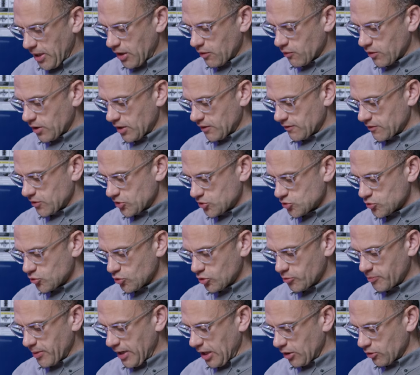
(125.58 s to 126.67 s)
powering the
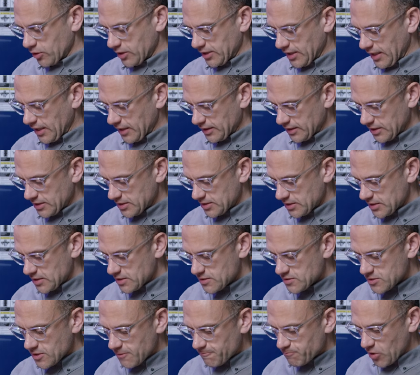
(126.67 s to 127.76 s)
tool, powering the
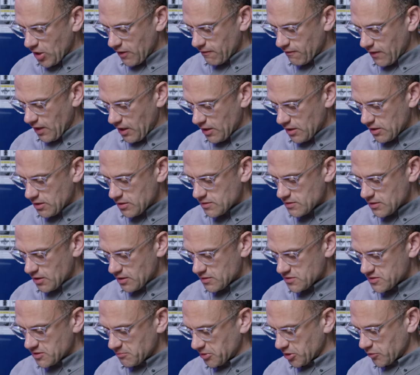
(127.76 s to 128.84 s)
LEDs, and then
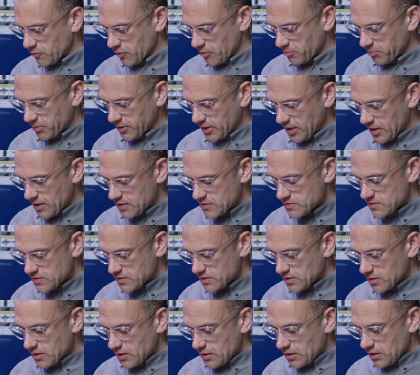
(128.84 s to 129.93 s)
simply
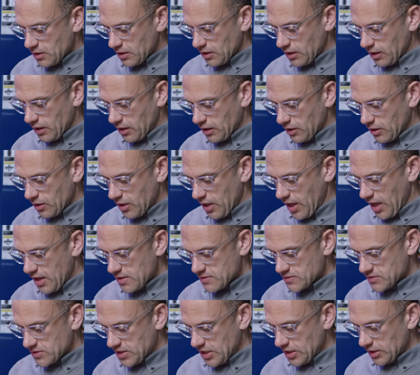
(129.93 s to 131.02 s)
replaced
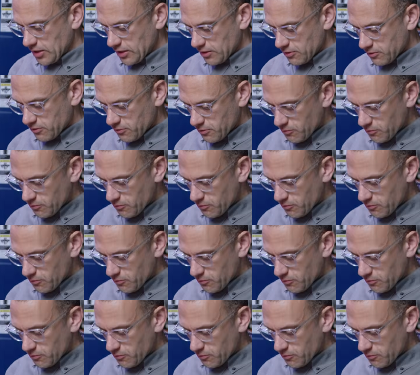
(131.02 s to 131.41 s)
as needed.